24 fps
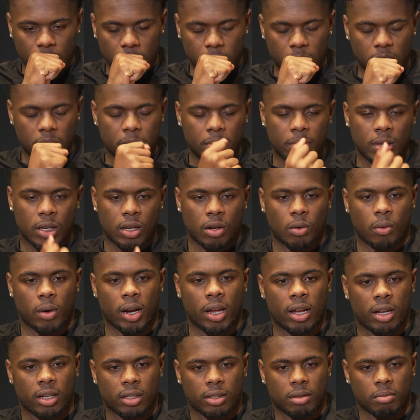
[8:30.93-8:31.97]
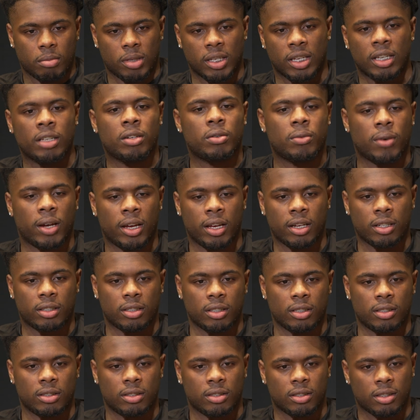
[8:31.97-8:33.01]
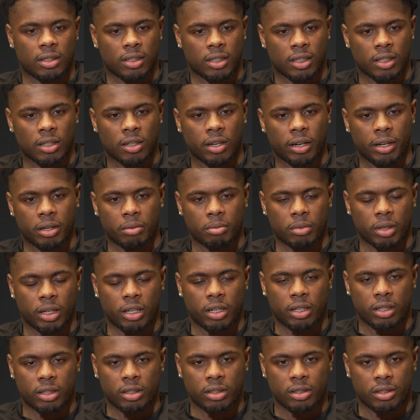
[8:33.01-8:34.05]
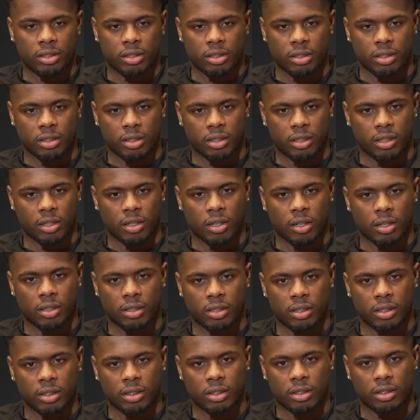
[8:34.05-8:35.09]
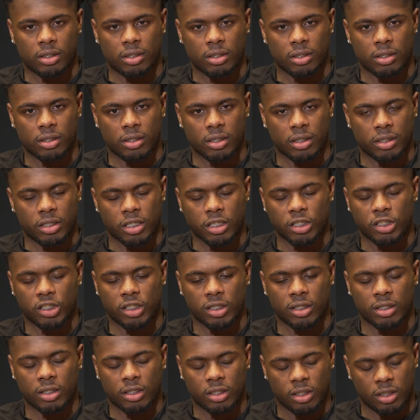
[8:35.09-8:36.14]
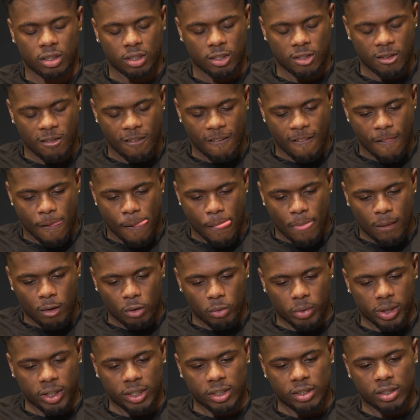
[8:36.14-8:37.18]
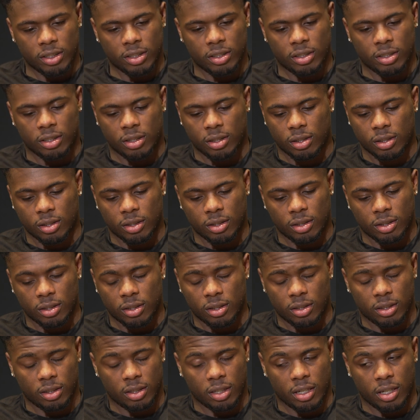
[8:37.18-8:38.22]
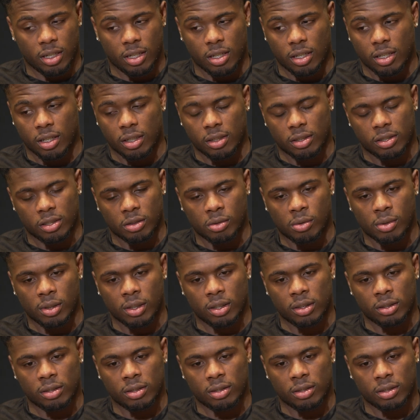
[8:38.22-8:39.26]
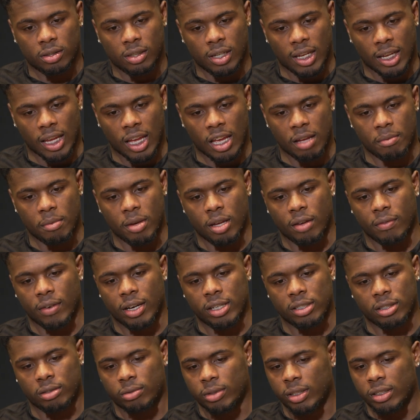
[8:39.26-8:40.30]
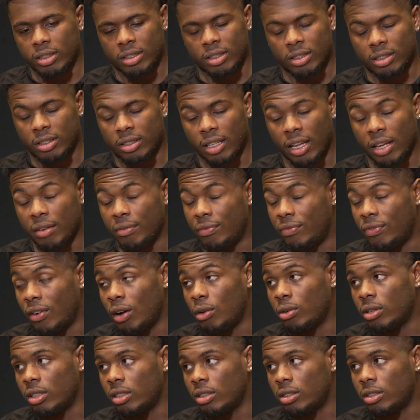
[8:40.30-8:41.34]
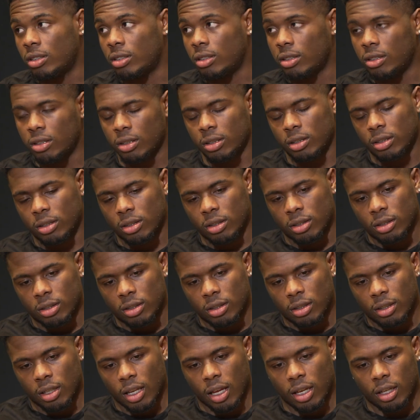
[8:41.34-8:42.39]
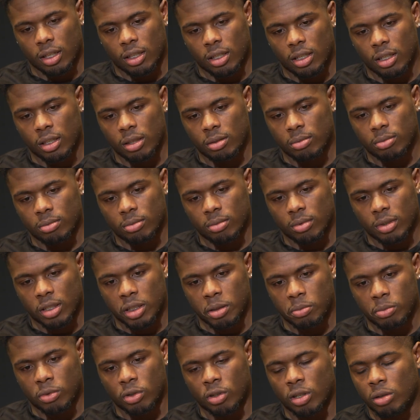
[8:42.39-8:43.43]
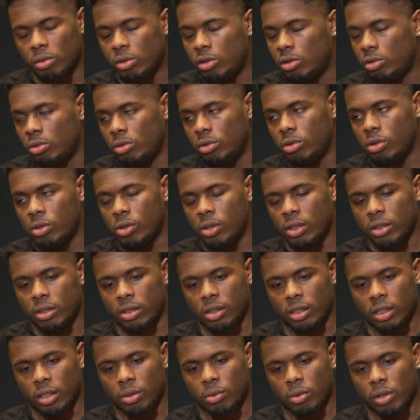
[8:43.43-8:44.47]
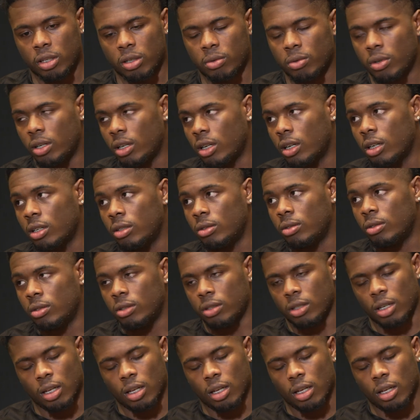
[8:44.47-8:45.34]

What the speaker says: Me getting ranked and getting all them letters and all this attention, really just someone that gave me advice, really just stay focused. Keep doing what you're doing to get where you want to go.